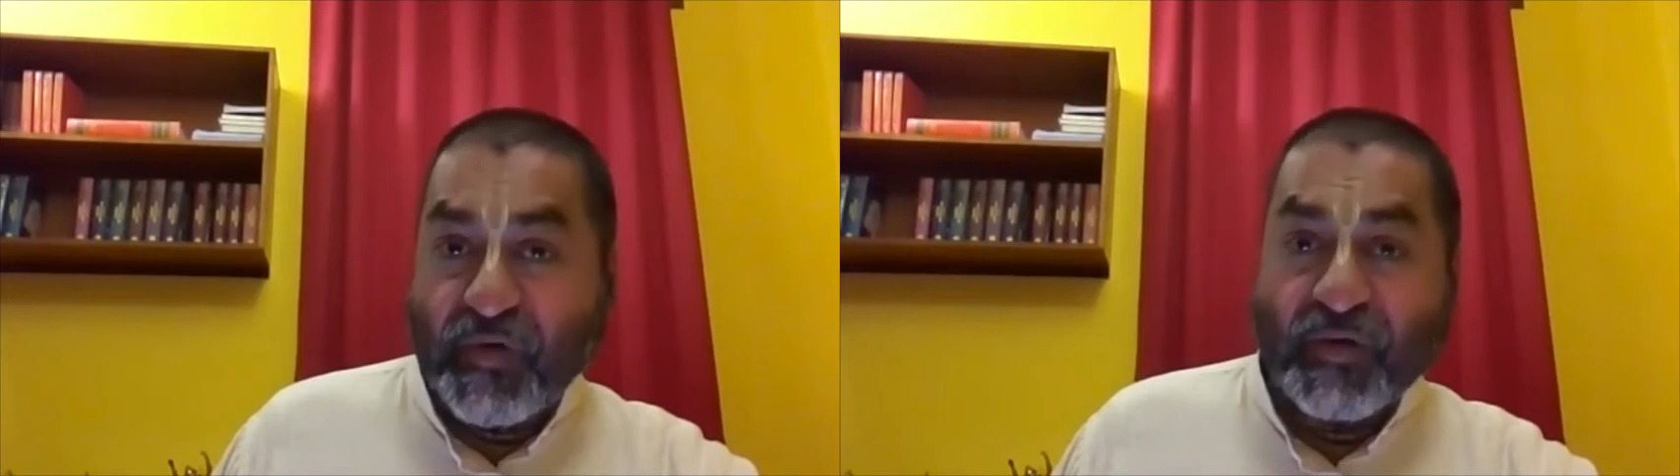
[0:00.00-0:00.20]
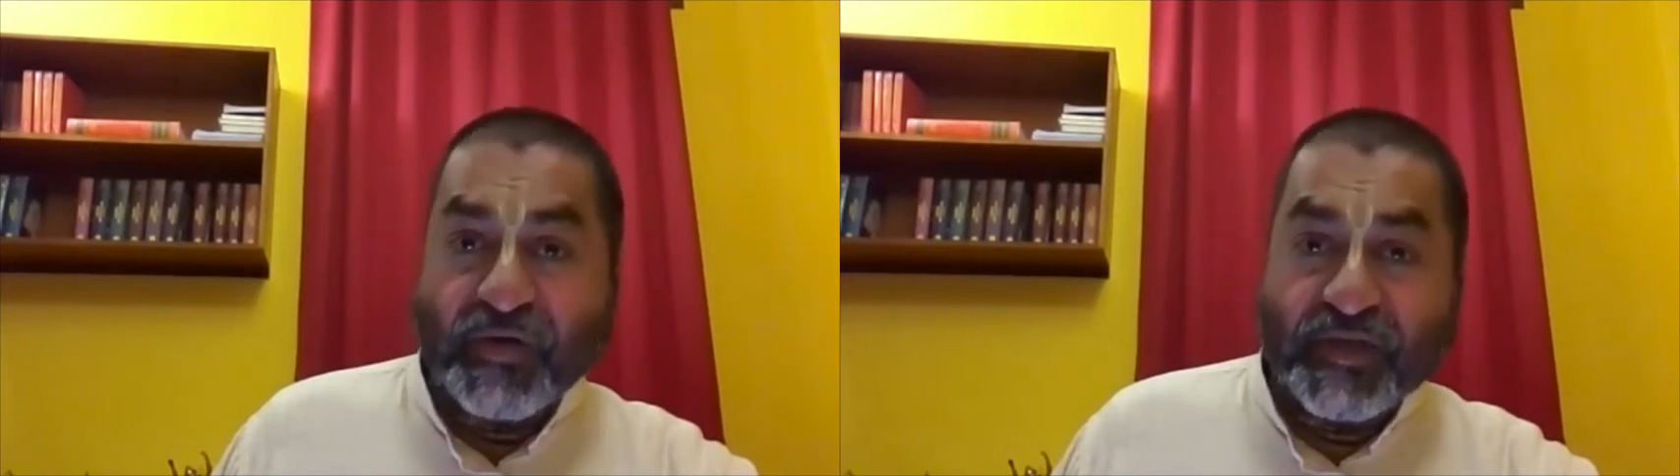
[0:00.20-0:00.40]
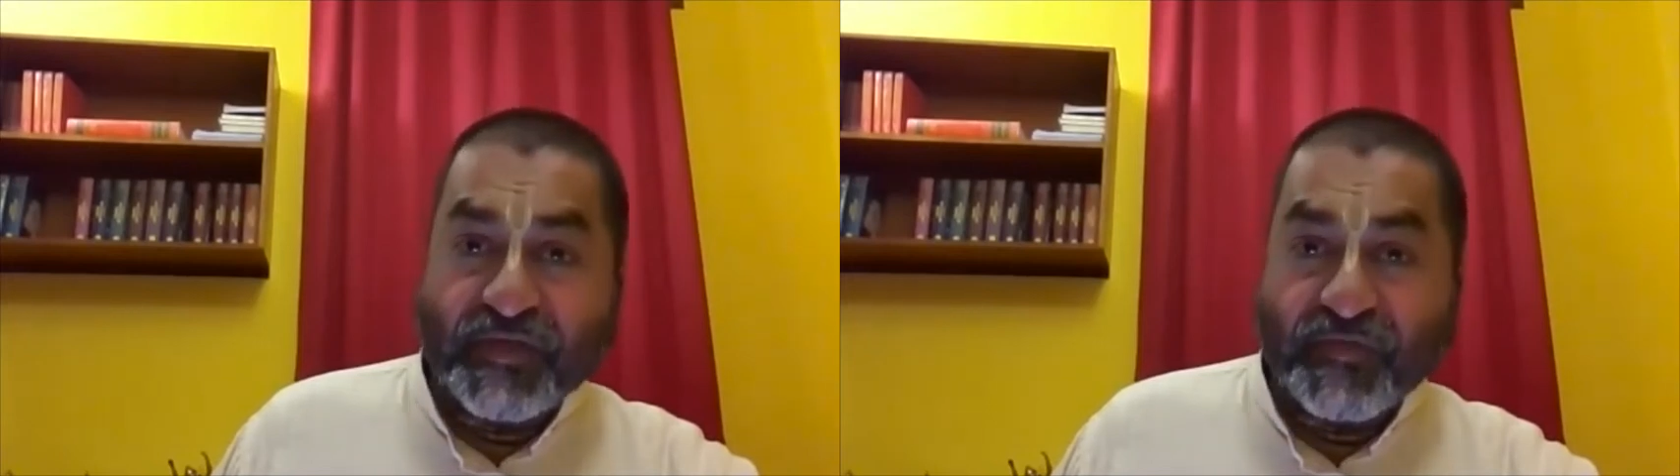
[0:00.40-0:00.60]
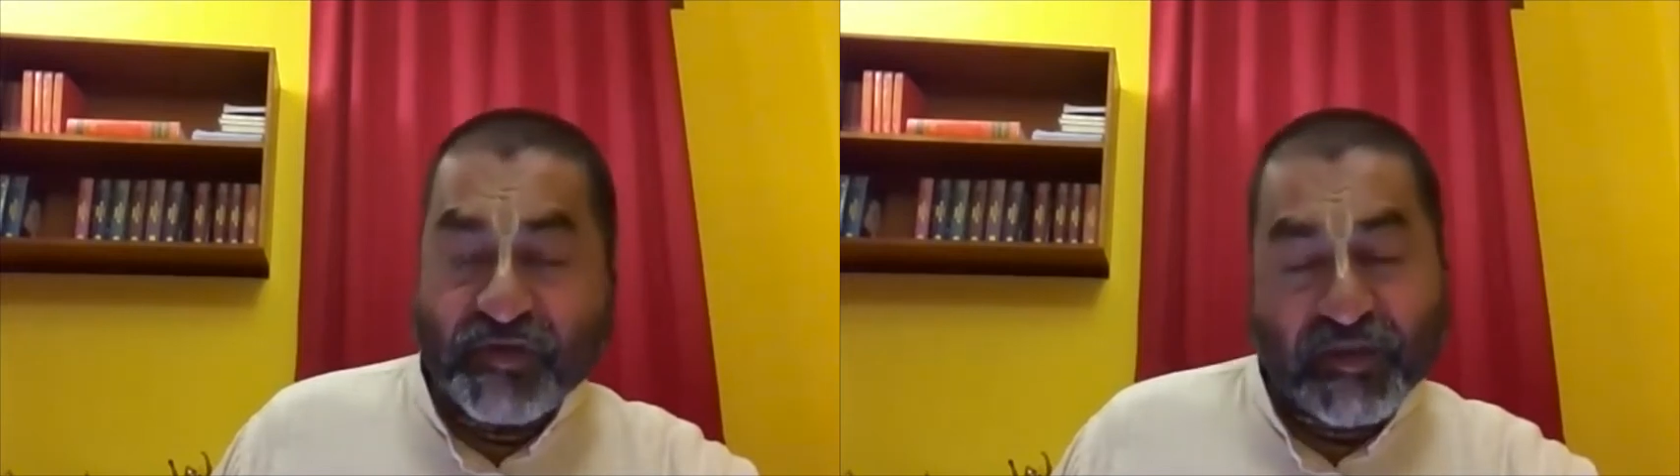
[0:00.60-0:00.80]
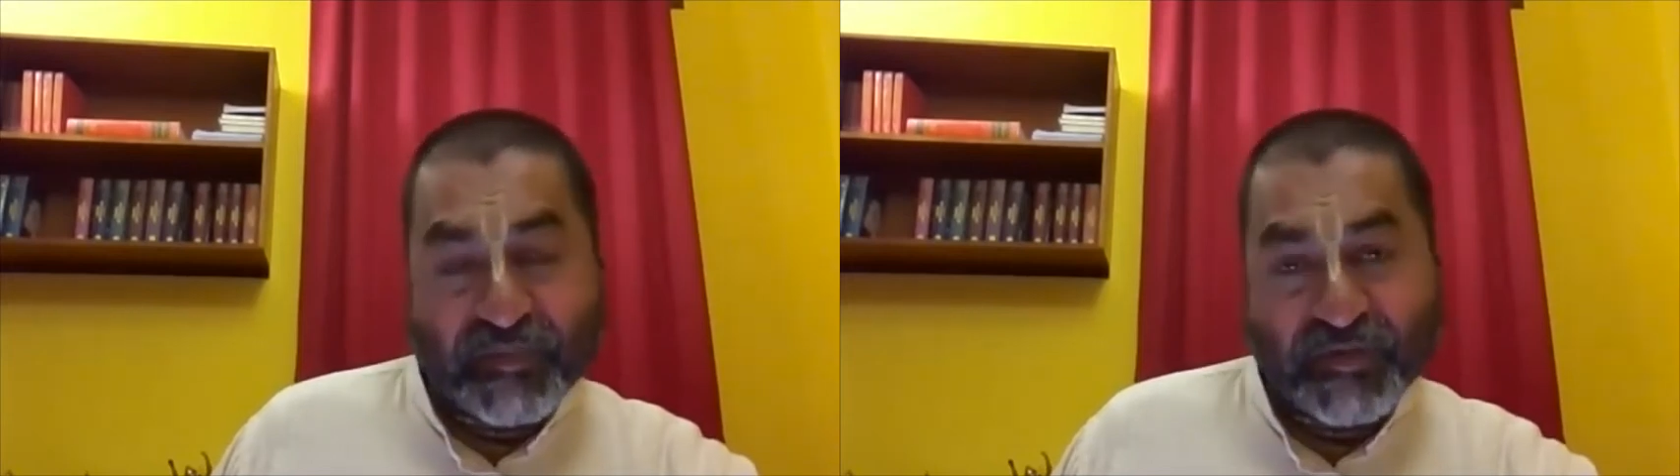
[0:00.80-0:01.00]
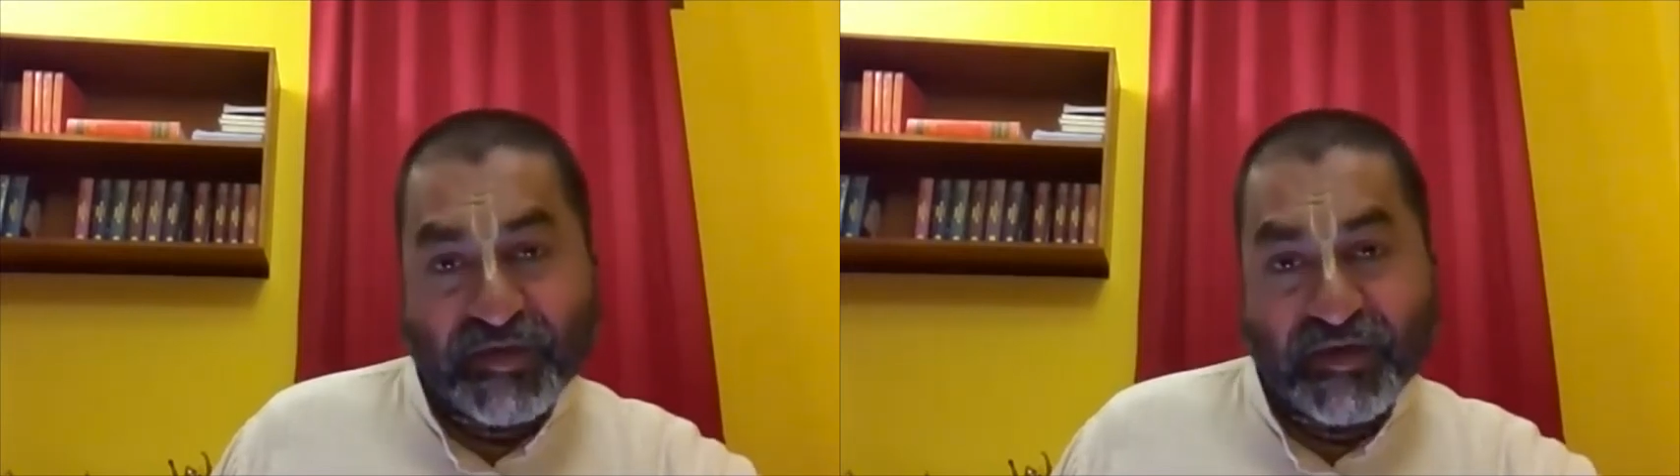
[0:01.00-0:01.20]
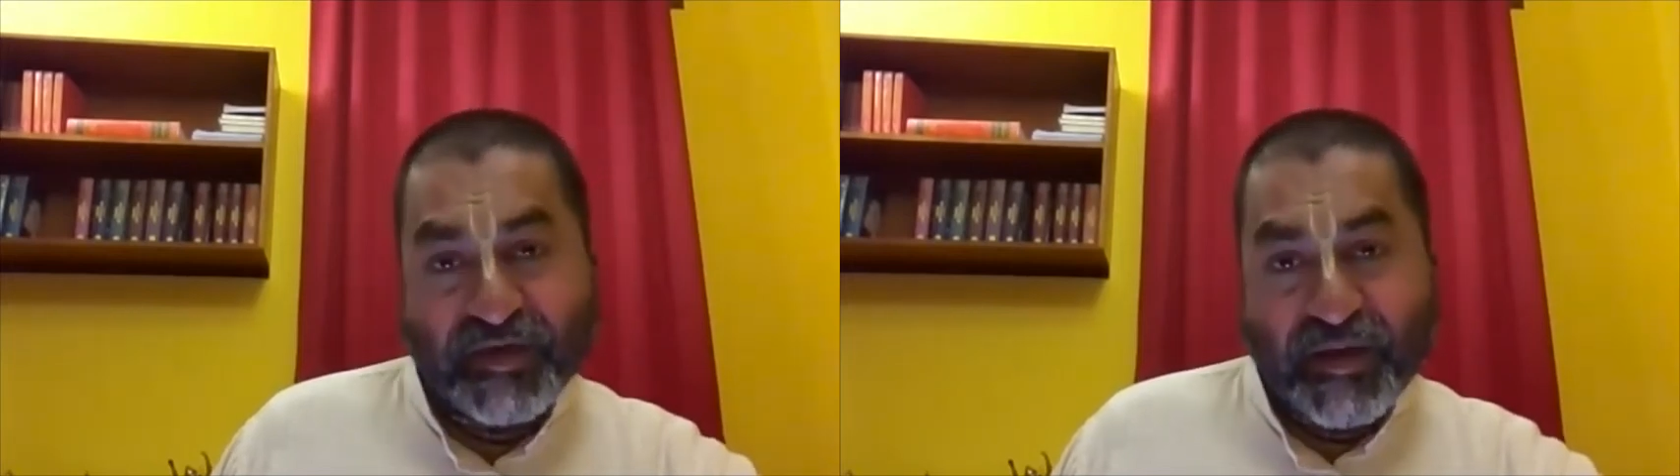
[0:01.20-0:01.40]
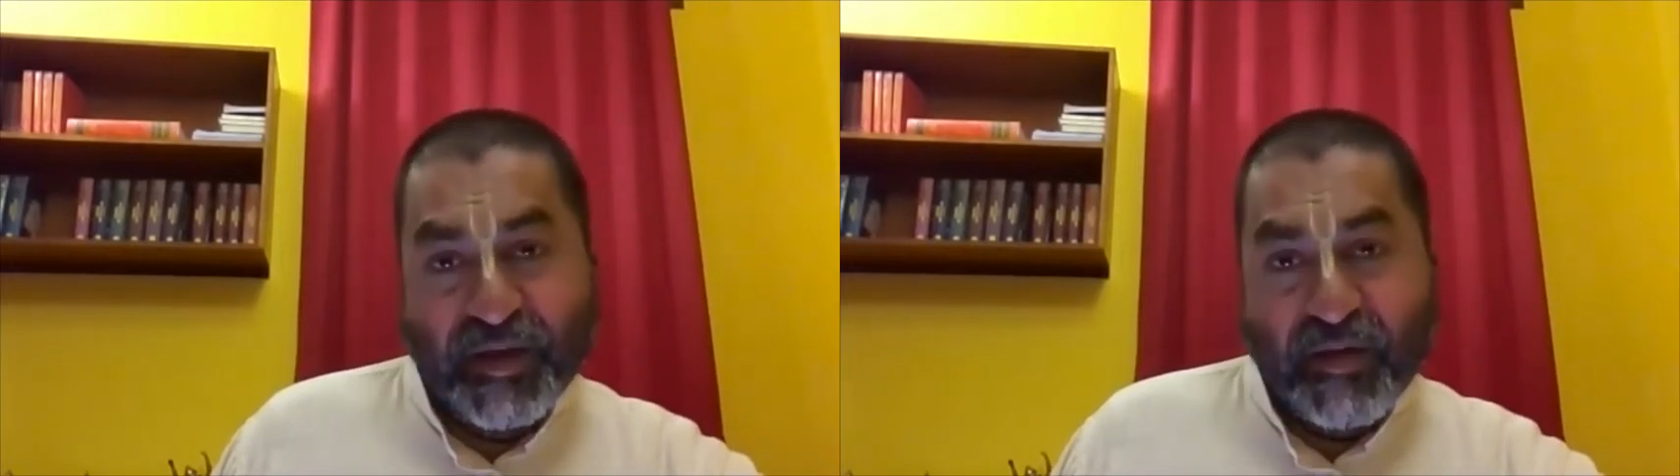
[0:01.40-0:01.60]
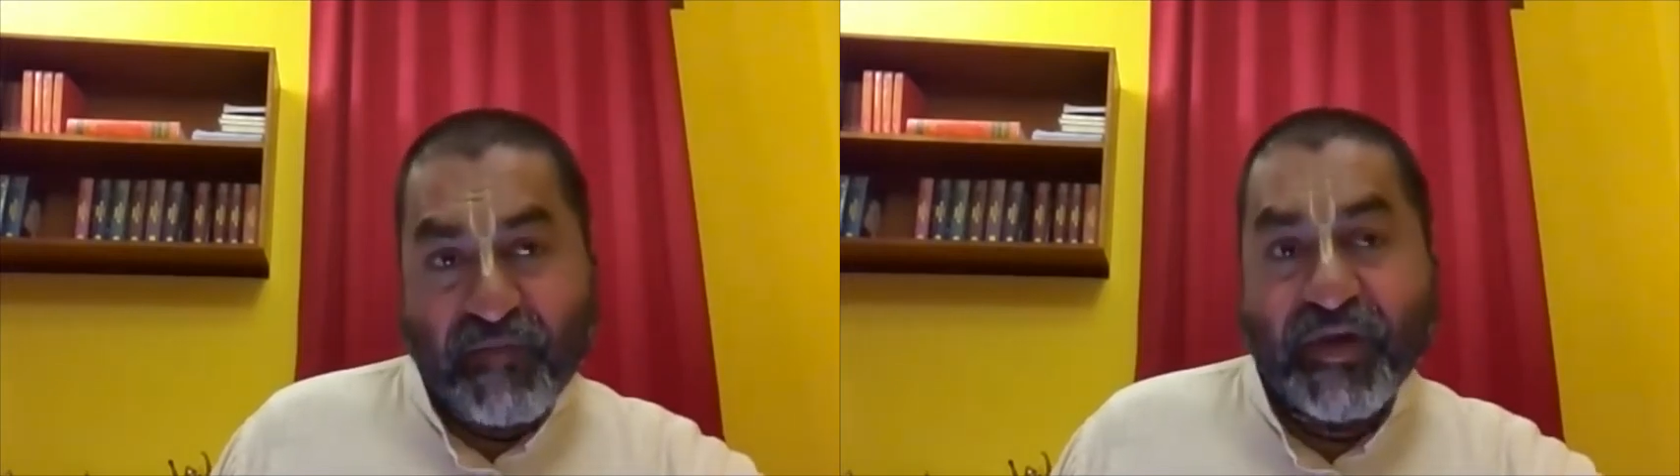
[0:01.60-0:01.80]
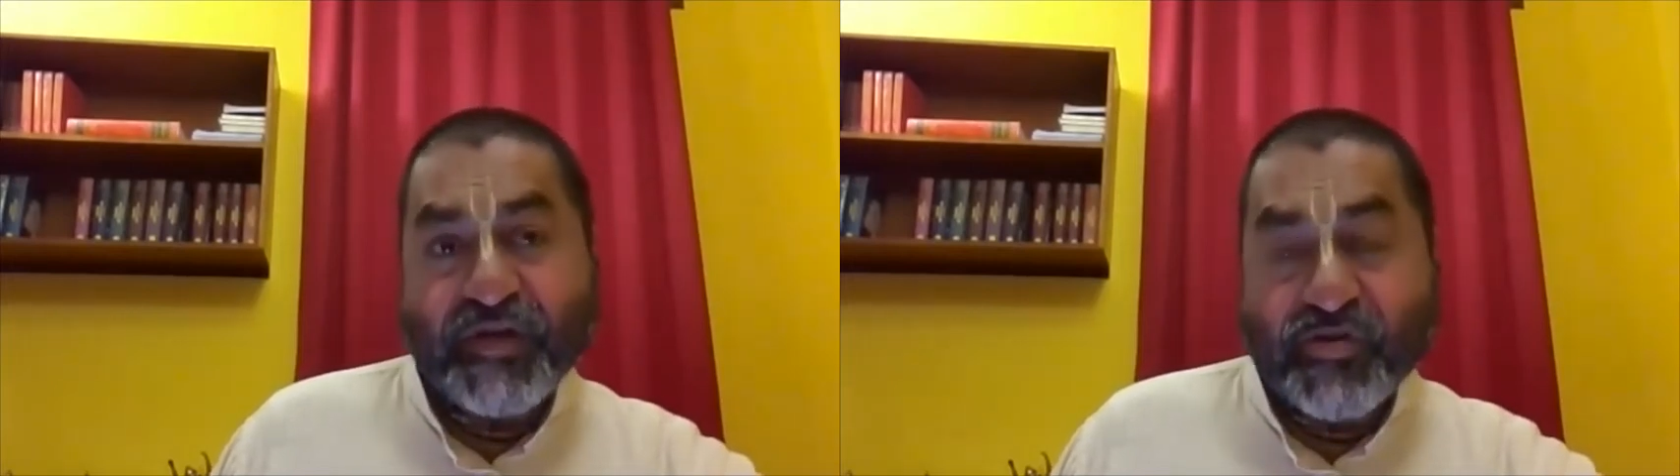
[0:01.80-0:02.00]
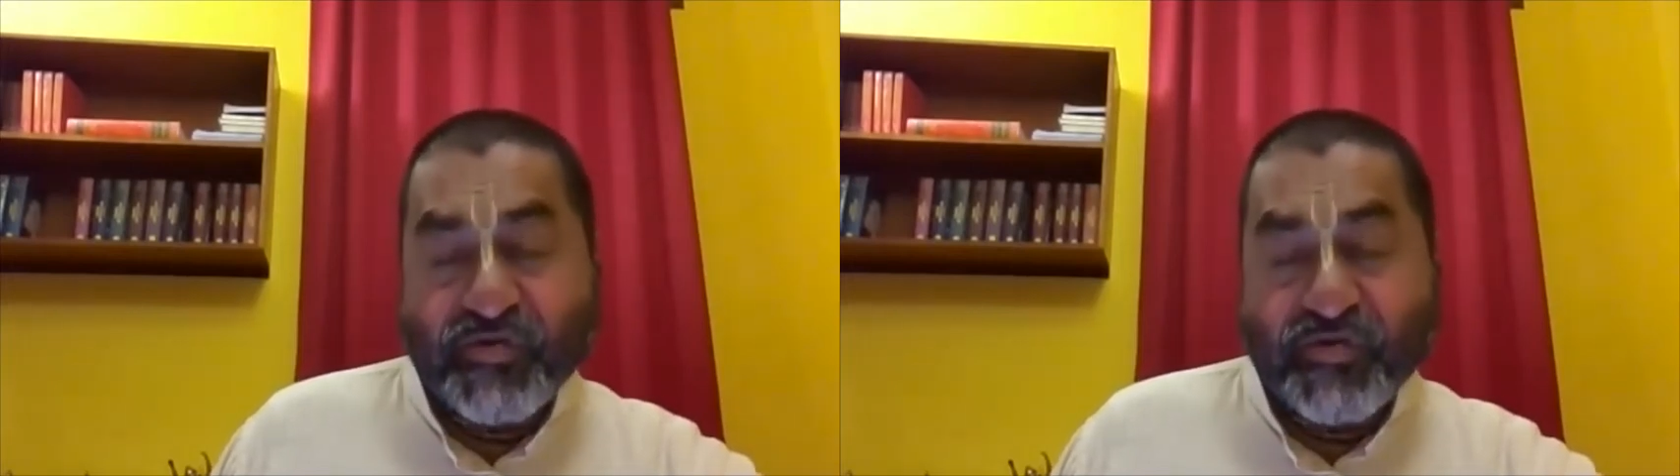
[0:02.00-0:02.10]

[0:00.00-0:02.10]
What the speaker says: in his footsteps. We should